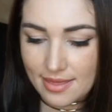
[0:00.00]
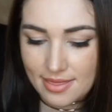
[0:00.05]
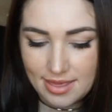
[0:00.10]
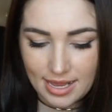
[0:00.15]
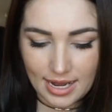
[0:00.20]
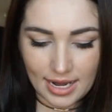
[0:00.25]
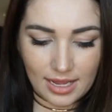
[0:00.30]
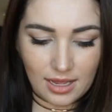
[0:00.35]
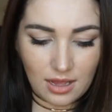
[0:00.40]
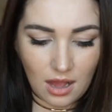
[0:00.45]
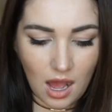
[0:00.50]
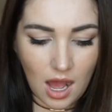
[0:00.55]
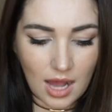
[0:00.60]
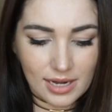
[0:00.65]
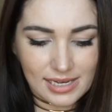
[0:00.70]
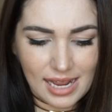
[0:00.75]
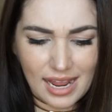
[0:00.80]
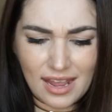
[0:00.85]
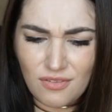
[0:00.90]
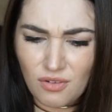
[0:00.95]
that I
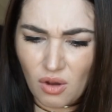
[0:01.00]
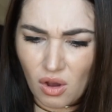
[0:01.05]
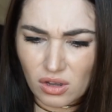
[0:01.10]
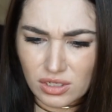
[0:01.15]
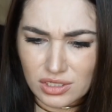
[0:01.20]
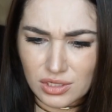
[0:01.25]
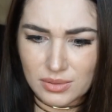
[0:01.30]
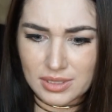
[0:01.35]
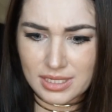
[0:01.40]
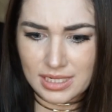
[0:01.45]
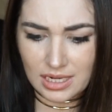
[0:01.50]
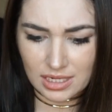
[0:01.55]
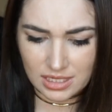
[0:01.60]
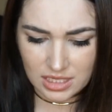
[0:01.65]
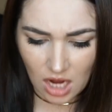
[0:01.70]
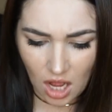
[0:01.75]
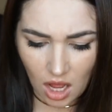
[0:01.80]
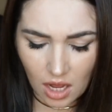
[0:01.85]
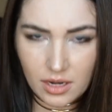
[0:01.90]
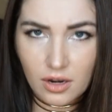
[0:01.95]
got, I have also seen a
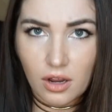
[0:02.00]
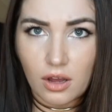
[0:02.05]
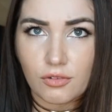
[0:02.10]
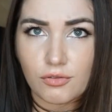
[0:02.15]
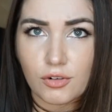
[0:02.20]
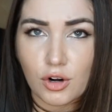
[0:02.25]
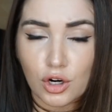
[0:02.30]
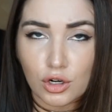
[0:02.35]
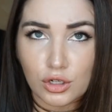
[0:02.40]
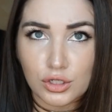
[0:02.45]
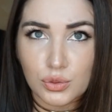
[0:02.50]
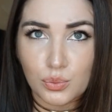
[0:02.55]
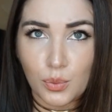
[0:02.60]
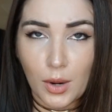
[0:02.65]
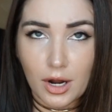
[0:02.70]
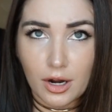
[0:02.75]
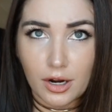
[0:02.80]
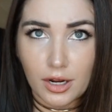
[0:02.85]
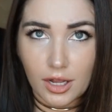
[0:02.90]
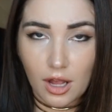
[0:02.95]
ton of girls
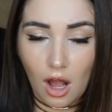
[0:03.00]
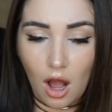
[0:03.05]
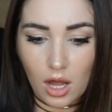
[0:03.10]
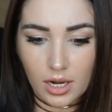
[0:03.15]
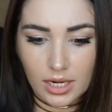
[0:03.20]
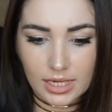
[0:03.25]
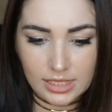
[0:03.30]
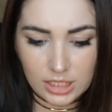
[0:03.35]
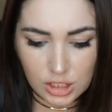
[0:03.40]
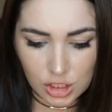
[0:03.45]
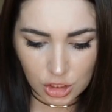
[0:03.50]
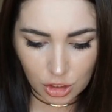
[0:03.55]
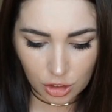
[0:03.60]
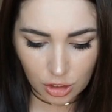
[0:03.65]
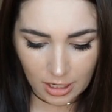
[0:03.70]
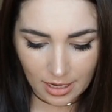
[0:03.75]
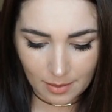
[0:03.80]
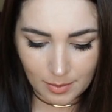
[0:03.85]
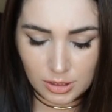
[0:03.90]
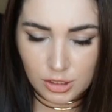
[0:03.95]
wearing on
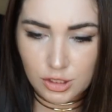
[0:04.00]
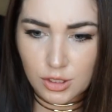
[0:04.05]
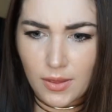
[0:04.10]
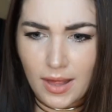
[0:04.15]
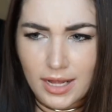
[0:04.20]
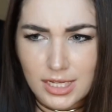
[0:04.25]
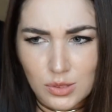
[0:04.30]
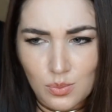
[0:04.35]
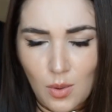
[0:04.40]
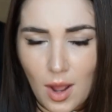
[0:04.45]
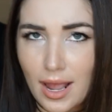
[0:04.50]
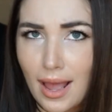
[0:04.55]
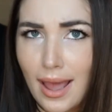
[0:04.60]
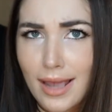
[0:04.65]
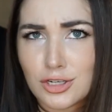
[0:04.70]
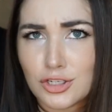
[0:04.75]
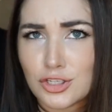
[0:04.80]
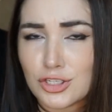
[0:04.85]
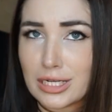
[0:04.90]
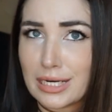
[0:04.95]
Instagram, and so that's why
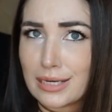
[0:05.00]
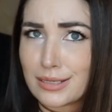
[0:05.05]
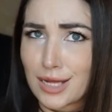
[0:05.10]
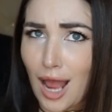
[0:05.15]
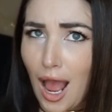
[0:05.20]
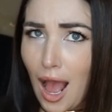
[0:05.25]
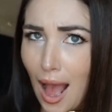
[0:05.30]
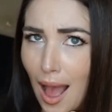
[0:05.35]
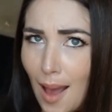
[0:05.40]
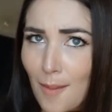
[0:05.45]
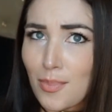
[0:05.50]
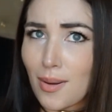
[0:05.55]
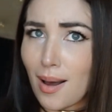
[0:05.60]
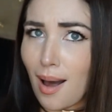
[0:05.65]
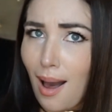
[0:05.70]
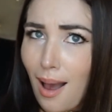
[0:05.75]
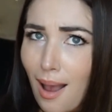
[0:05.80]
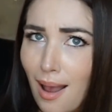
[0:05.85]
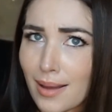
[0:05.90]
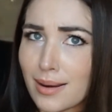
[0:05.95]
I just need to hop
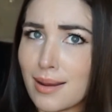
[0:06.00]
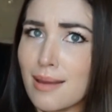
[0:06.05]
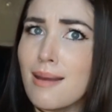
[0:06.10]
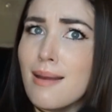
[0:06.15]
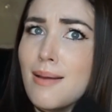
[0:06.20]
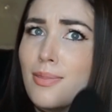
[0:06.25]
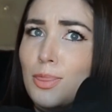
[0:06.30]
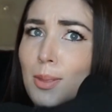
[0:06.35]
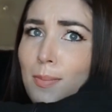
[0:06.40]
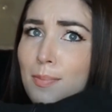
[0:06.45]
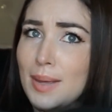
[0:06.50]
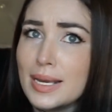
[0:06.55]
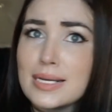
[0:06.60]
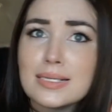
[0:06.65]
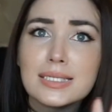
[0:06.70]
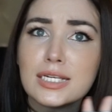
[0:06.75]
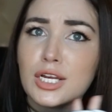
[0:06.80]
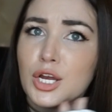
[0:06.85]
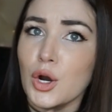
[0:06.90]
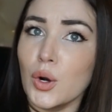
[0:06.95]
on the
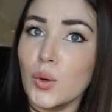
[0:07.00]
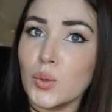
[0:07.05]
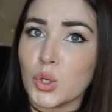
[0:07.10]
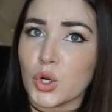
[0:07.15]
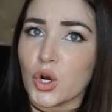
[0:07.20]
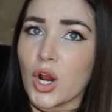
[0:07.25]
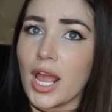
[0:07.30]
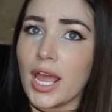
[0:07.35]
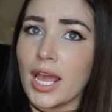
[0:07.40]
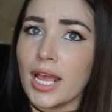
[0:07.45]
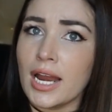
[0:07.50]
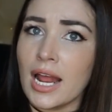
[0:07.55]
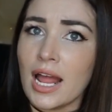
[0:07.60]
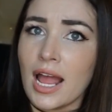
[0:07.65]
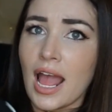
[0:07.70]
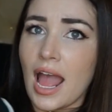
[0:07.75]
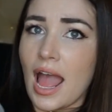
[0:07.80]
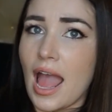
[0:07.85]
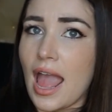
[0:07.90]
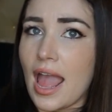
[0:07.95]
basic hoe train
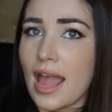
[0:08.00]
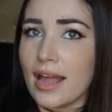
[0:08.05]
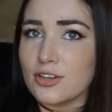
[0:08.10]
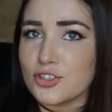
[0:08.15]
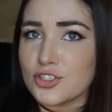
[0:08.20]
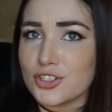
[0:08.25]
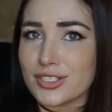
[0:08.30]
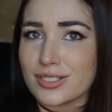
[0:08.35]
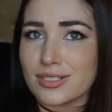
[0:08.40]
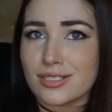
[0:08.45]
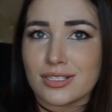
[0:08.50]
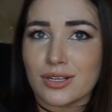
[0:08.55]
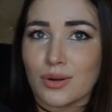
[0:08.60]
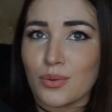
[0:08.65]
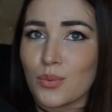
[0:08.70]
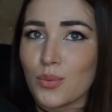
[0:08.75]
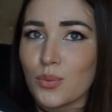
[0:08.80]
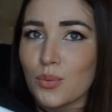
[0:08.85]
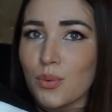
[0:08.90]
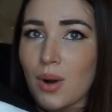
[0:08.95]
and just
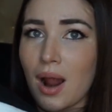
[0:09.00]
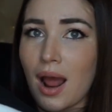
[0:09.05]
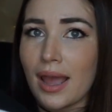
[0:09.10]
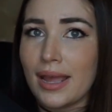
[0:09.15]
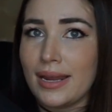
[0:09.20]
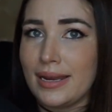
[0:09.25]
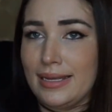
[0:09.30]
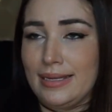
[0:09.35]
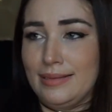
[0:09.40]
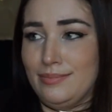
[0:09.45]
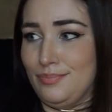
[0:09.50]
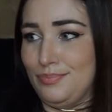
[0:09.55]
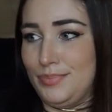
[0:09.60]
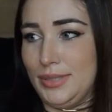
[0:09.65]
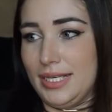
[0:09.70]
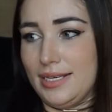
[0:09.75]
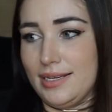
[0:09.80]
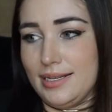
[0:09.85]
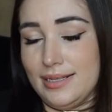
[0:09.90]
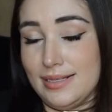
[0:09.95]
ride it,
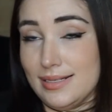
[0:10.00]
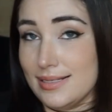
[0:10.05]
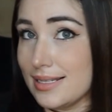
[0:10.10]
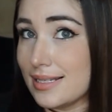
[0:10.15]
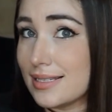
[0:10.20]
because